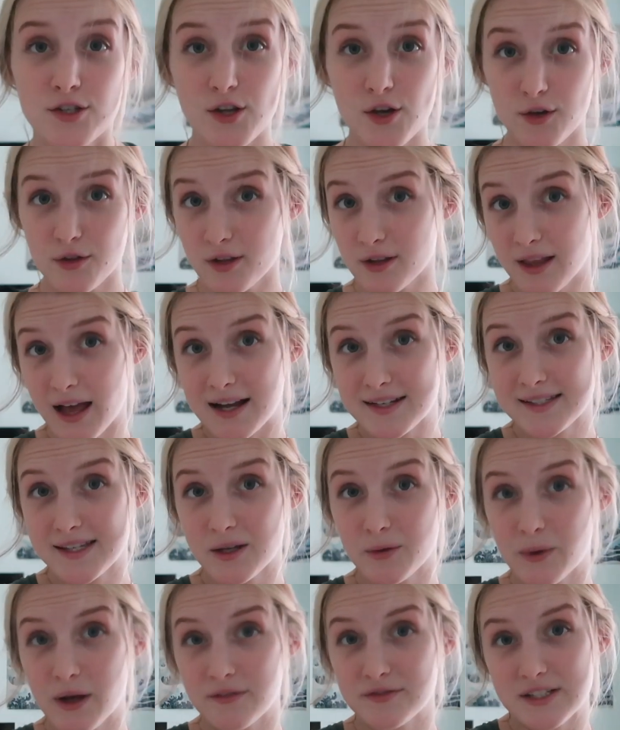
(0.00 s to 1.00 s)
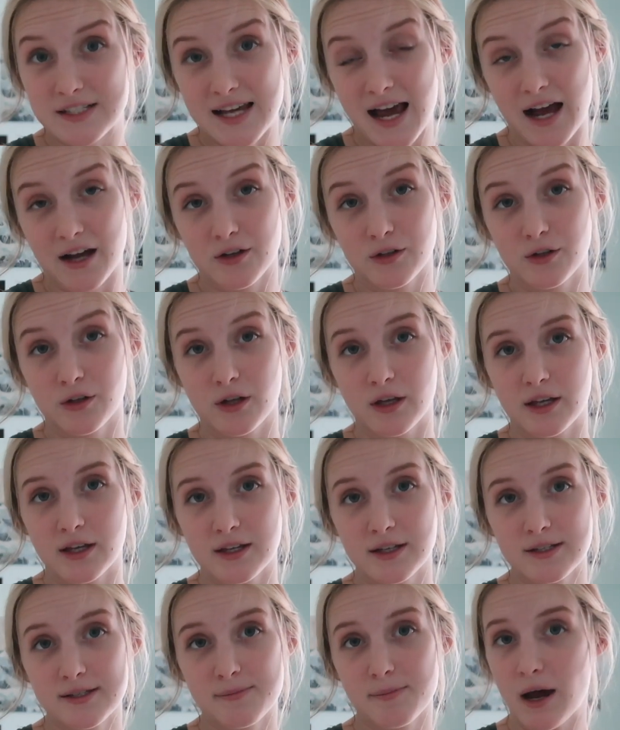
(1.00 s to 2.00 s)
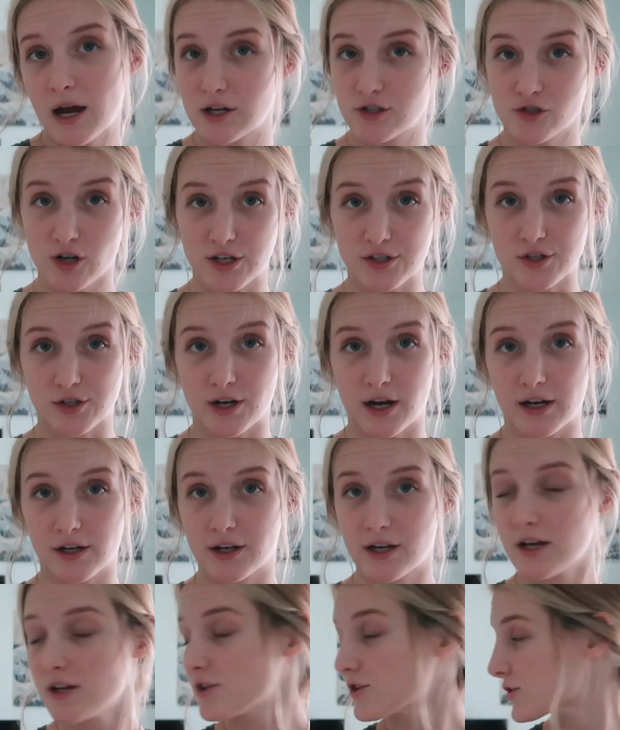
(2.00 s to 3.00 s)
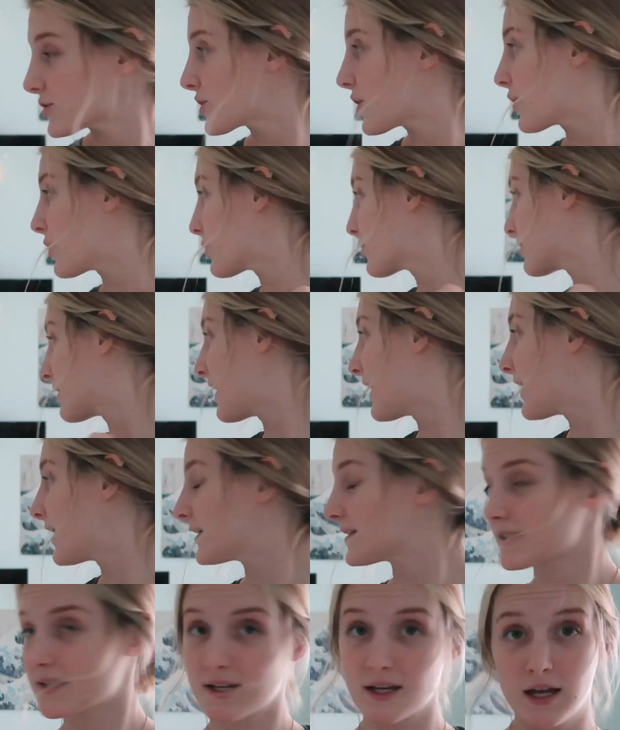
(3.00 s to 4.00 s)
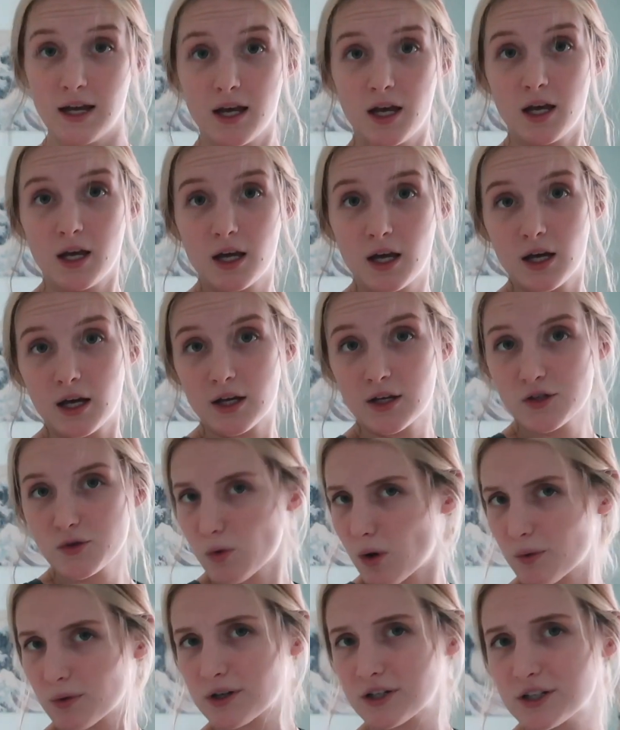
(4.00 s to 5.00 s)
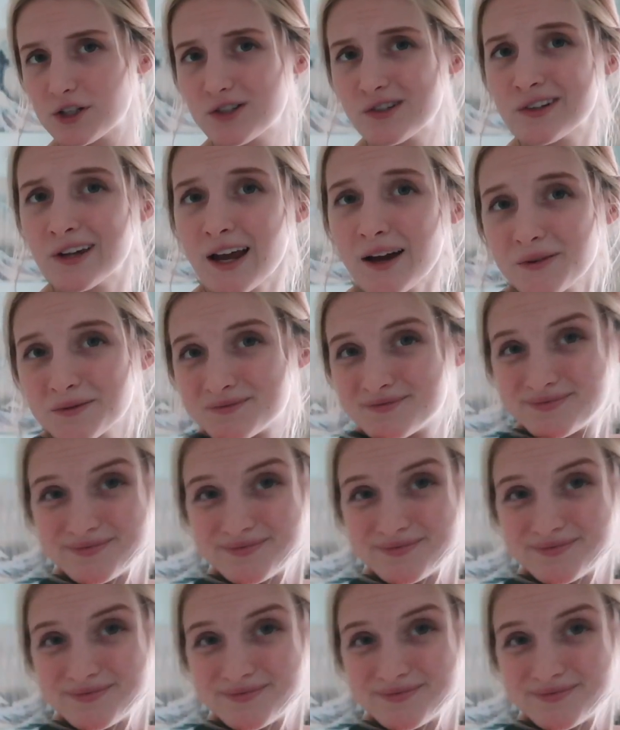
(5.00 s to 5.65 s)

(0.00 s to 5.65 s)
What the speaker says: So the last thing we have to tackle is my dresser area, so that is what we're gonna do now.